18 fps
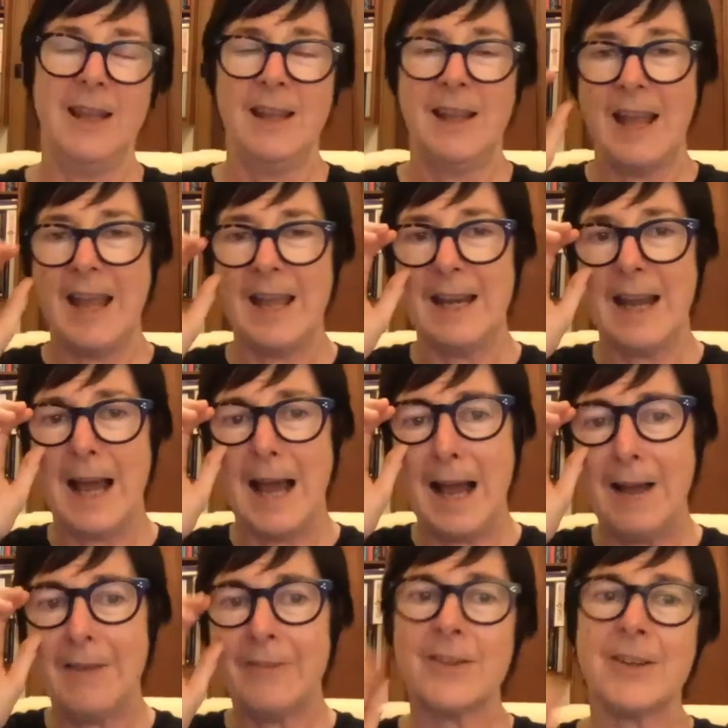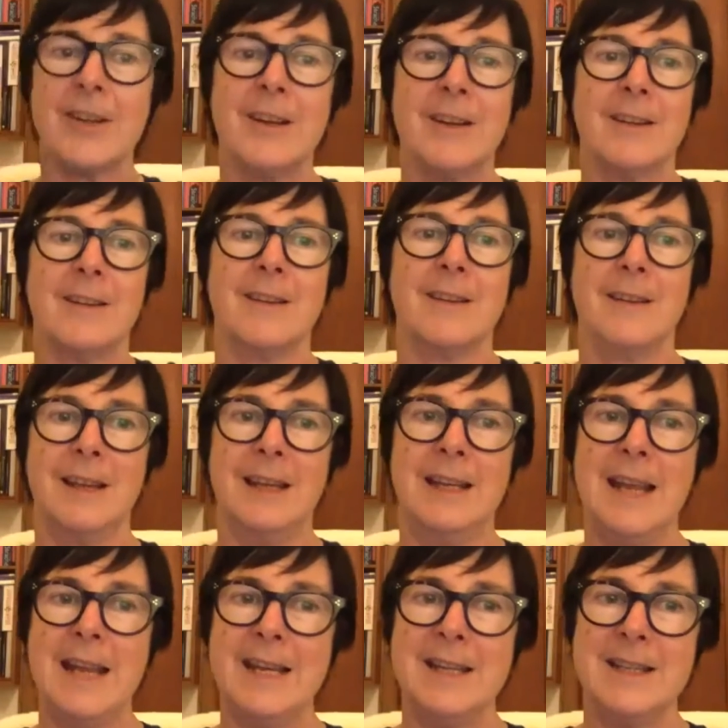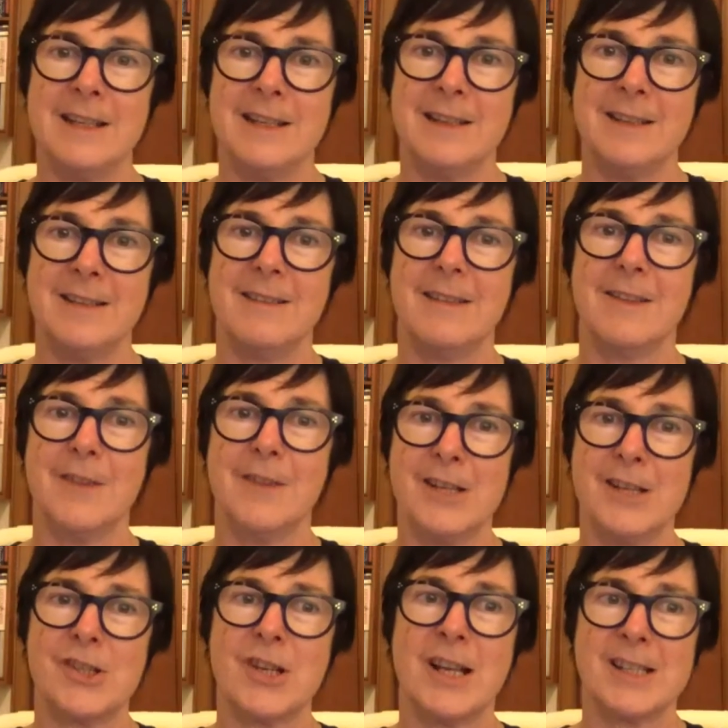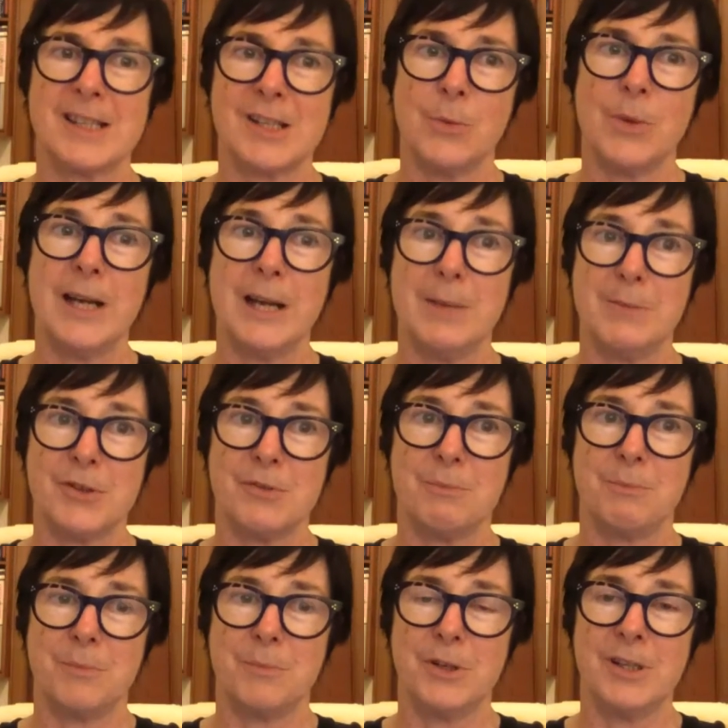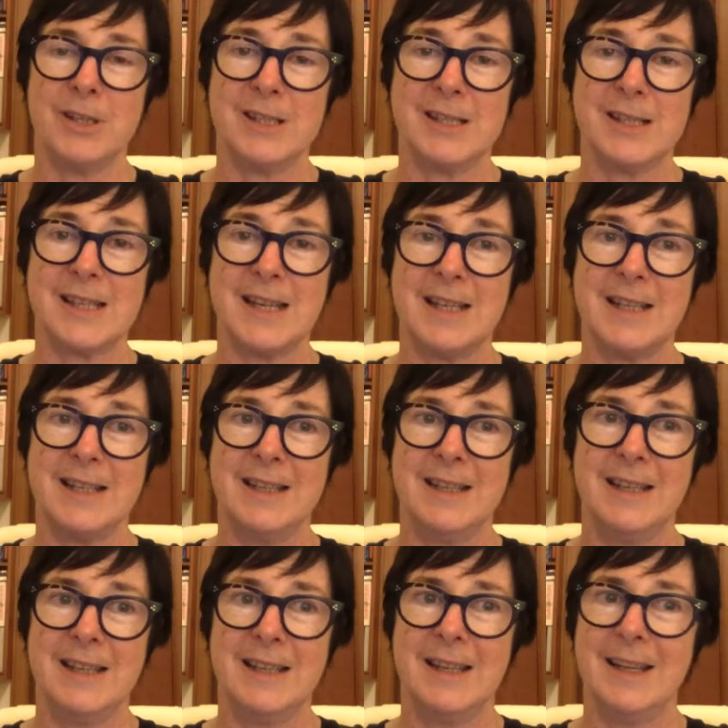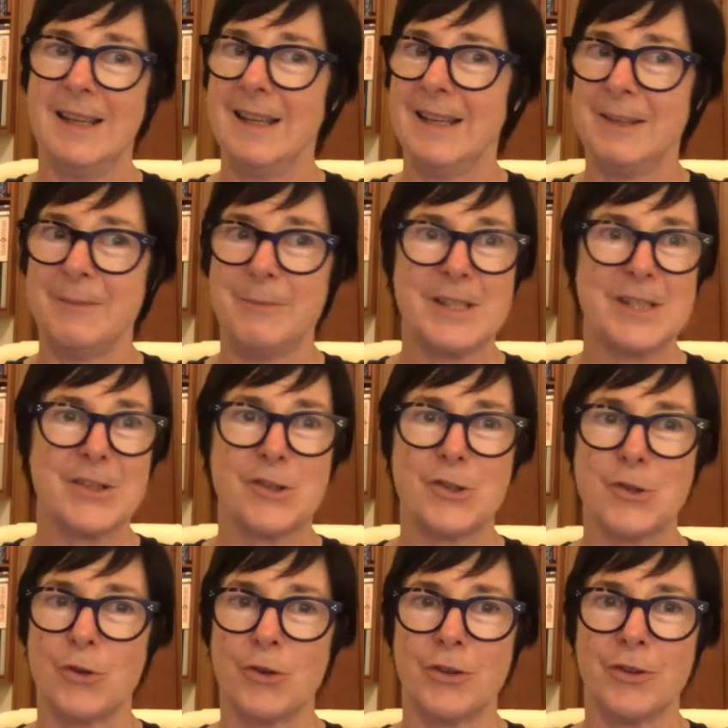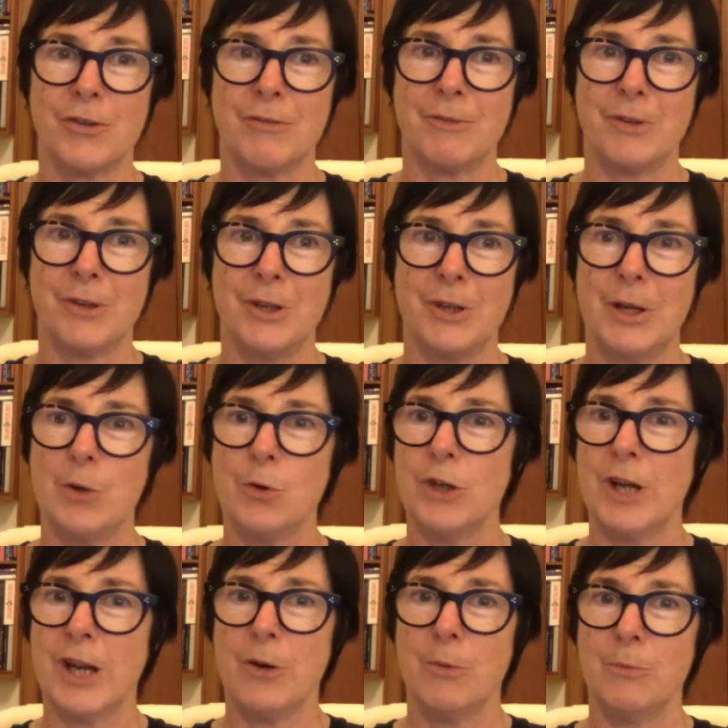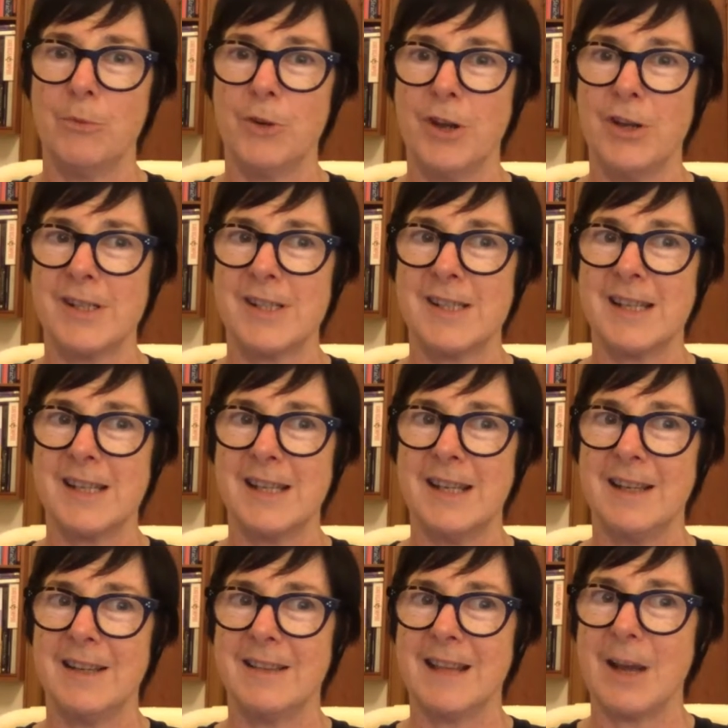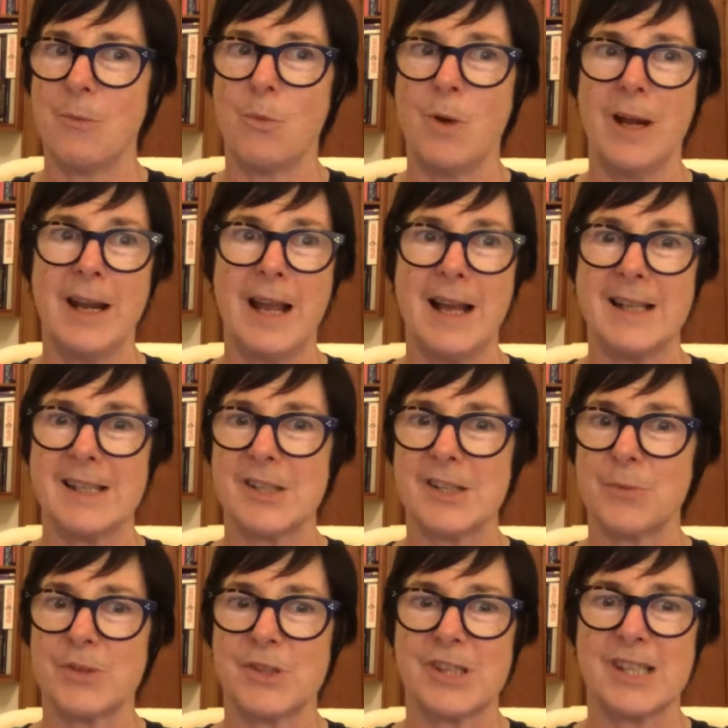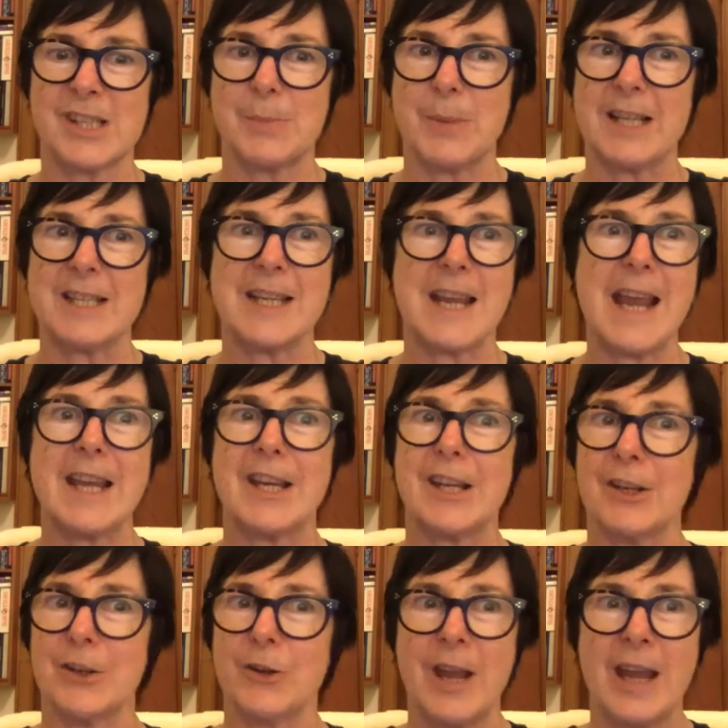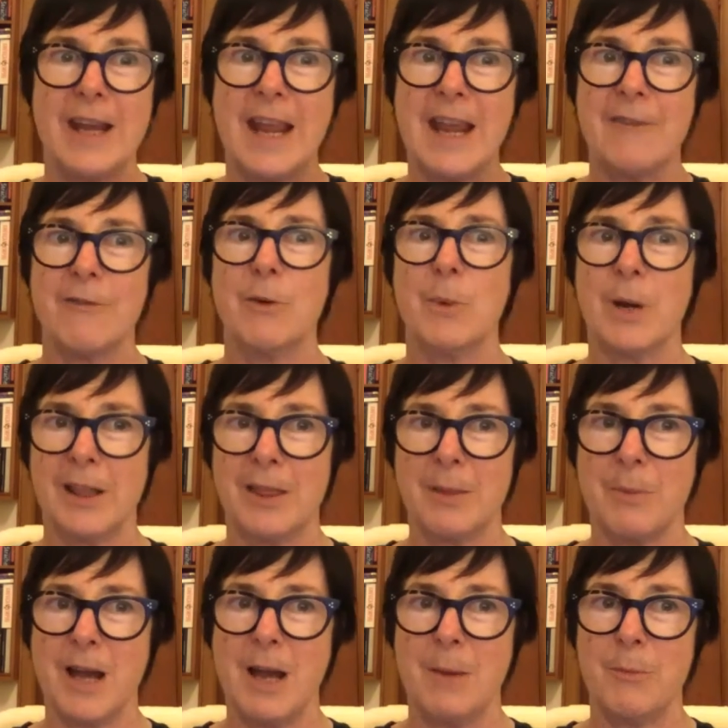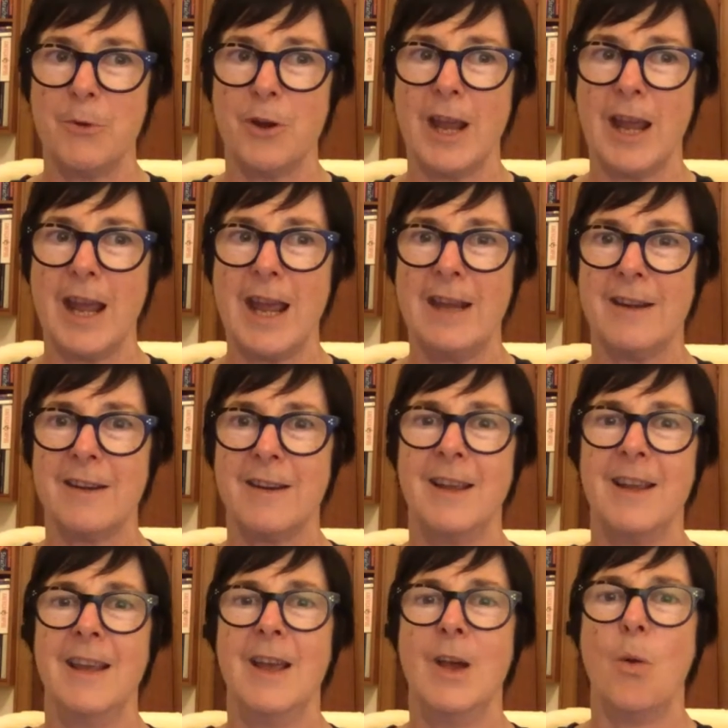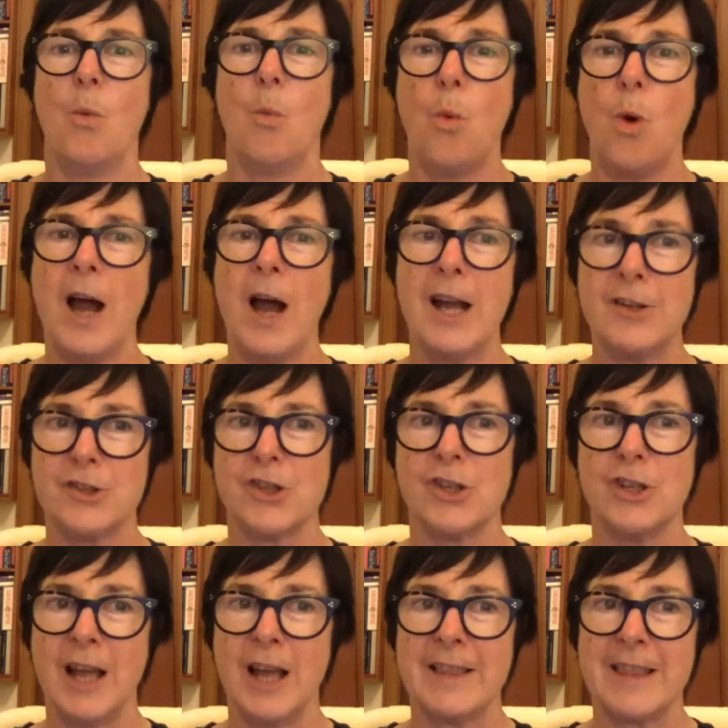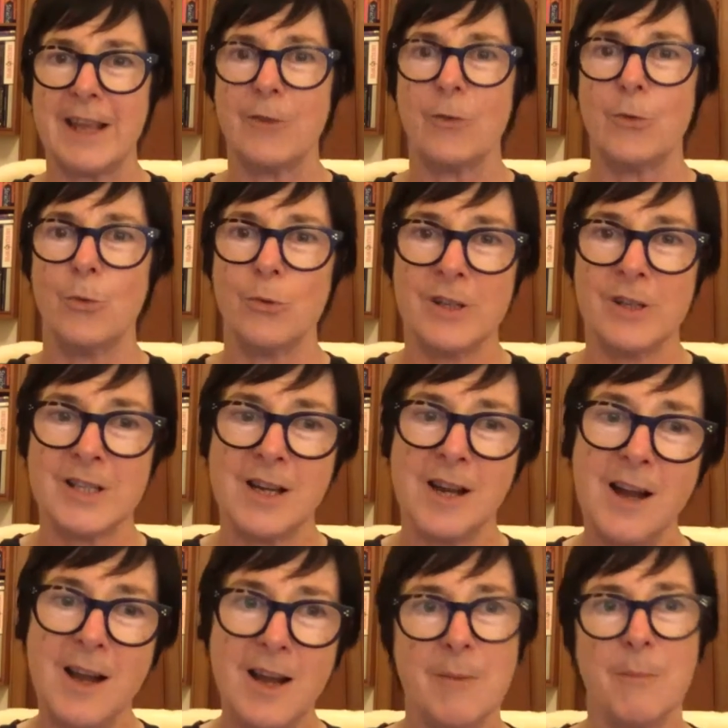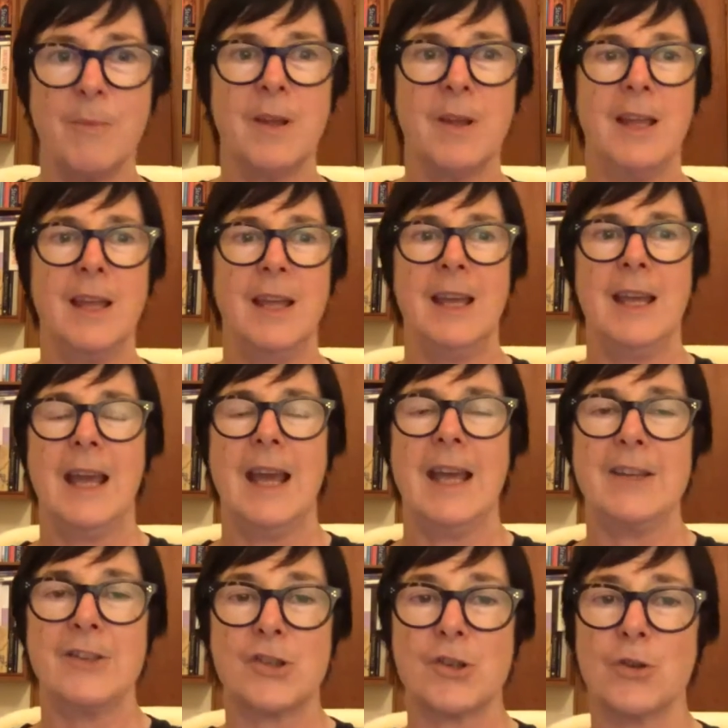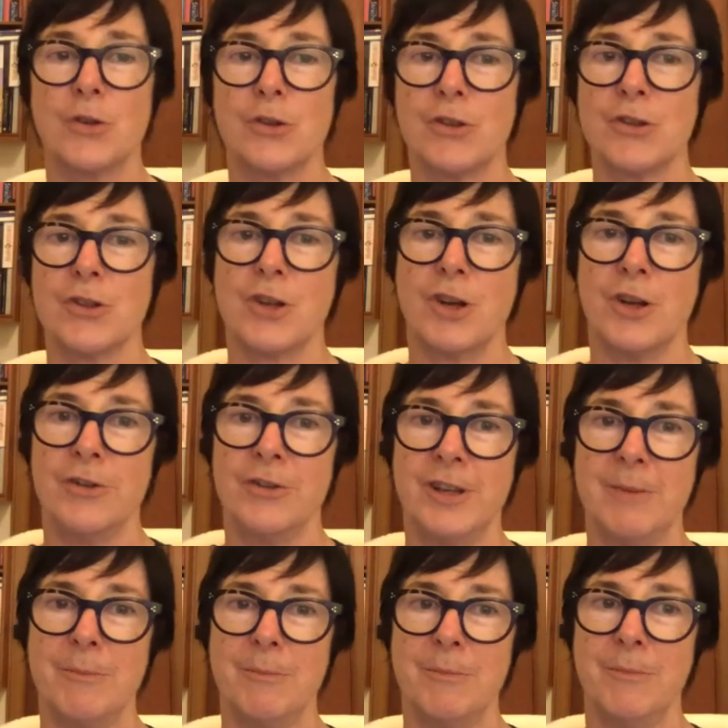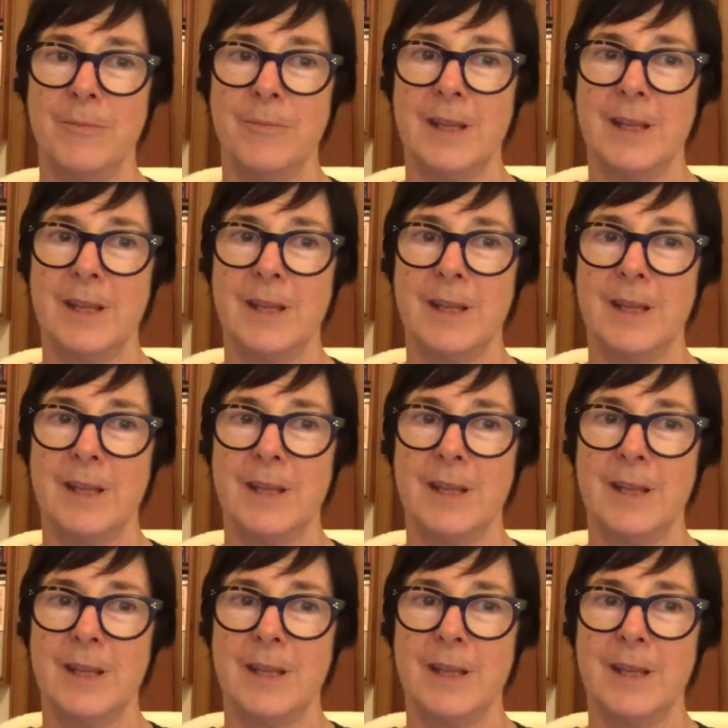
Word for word: And after it ended, the vice chancellor went up to Bill and said, Mr. Shorten, you know, I couldn't help noticing that one answer. It was just spectacular. You had everyone in the palm of your hand. Why aren't you like that all the time? And Shorten told him,